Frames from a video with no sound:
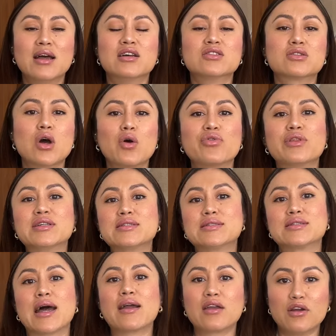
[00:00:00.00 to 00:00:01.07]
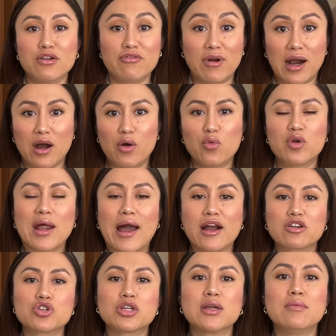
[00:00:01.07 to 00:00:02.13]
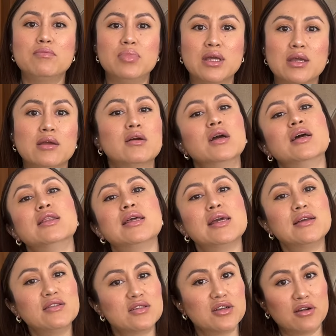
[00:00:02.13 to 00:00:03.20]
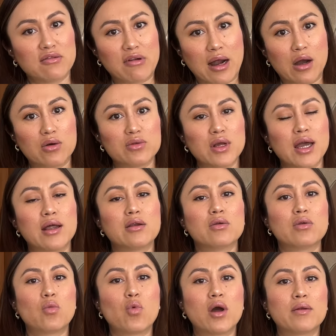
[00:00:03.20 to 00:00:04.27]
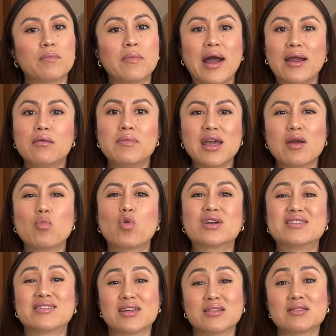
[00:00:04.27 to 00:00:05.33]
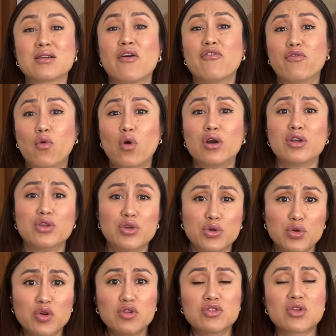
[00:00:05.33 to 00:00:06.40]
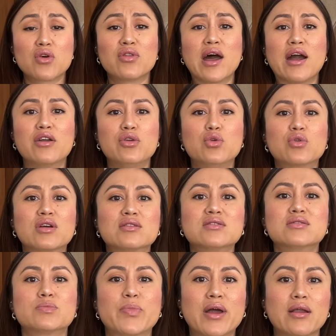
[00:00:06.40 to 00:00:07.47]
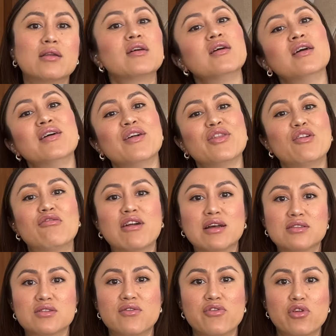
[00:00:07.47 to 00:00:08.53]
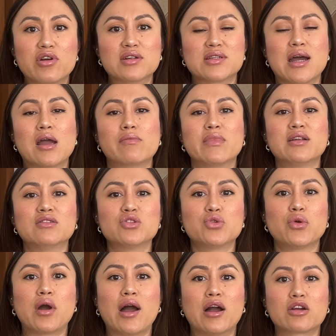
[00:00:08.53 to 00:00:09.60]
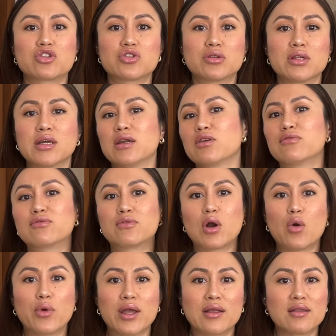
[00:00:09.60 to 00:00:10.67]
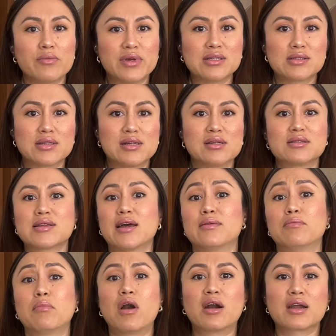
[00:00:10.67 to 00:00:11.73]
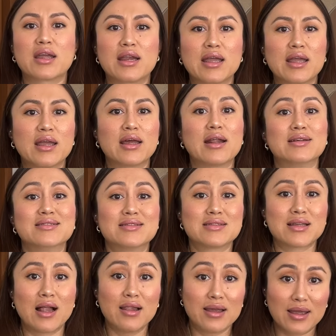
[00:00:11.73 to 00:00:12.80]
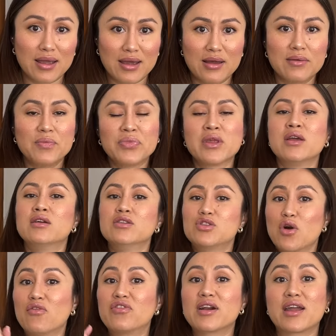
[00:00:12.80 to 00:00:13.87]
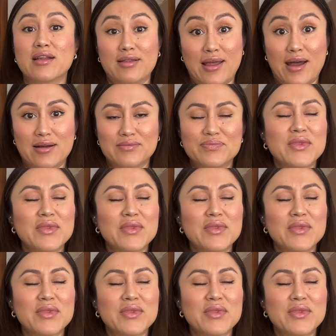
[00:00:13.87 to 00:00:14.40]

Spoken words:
So the second route would actually be the easier route and what might make more sense for you so that you can spend the rest of your time into actually growing the business and marketing it and selling it. Don't forget that.